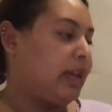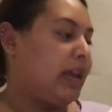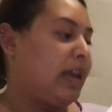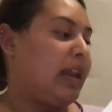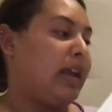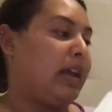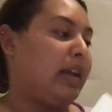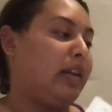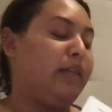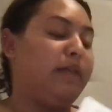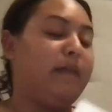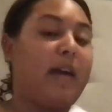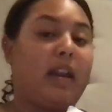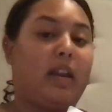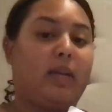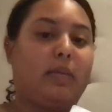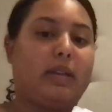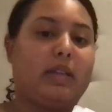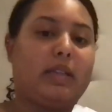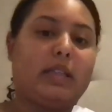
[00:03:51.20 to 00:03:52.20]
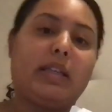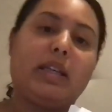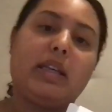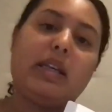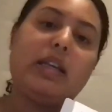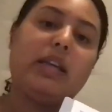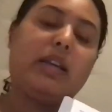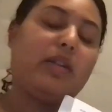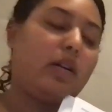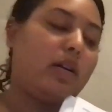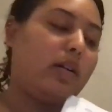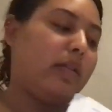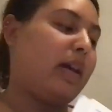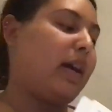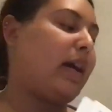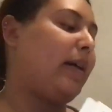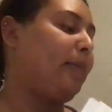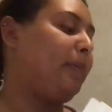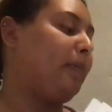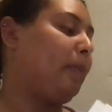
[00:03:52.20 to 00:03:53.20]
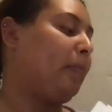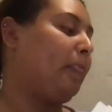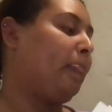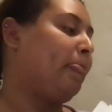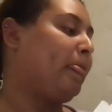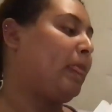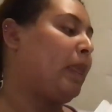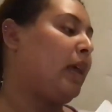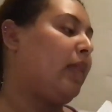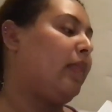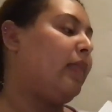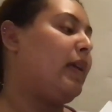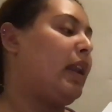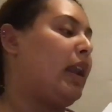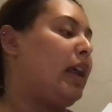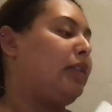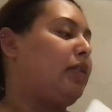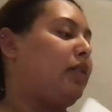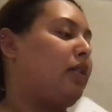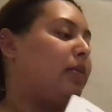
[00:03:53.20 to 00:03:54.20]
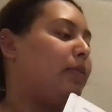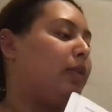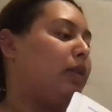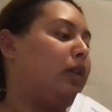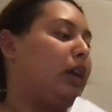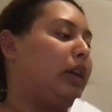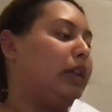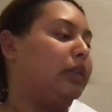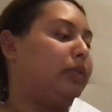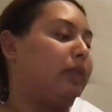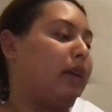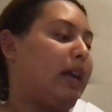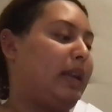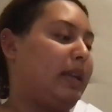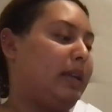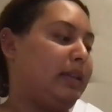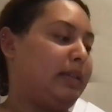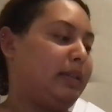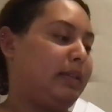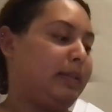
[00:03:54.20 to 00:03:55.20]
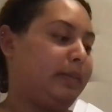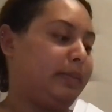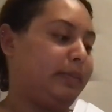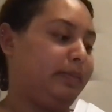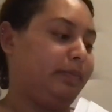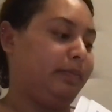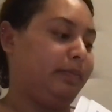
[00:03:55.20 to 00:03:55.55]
getting enough vitamin D and all that. Then I talk about arthritis.